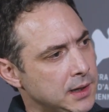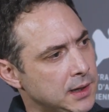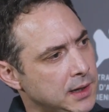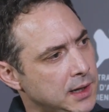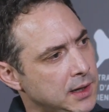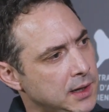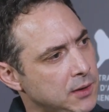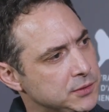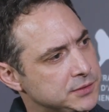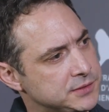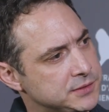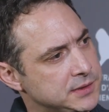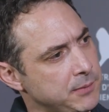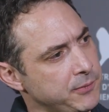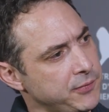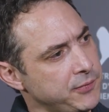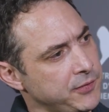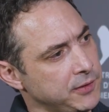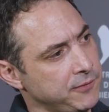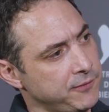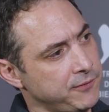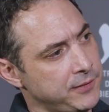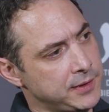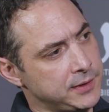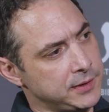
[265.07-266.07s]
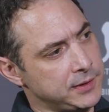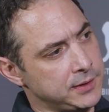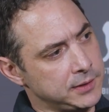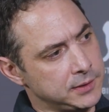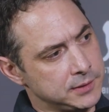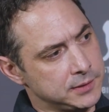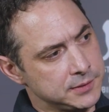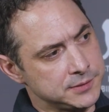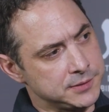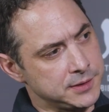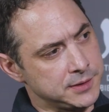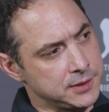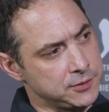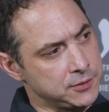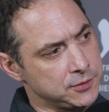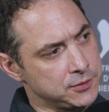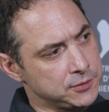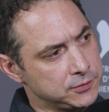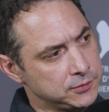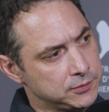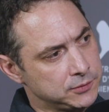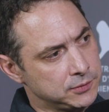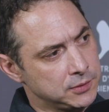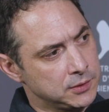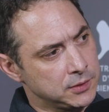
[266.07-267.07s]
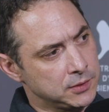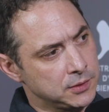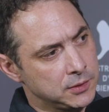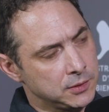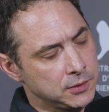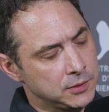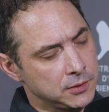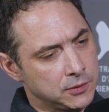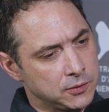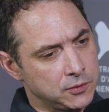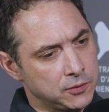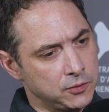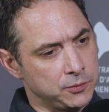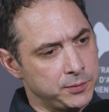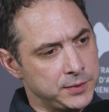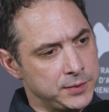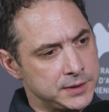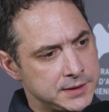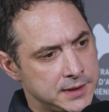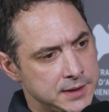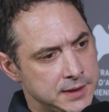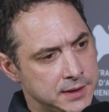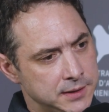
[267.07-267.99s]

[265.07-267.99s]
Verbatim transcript: how something very serious could be mm-hmm.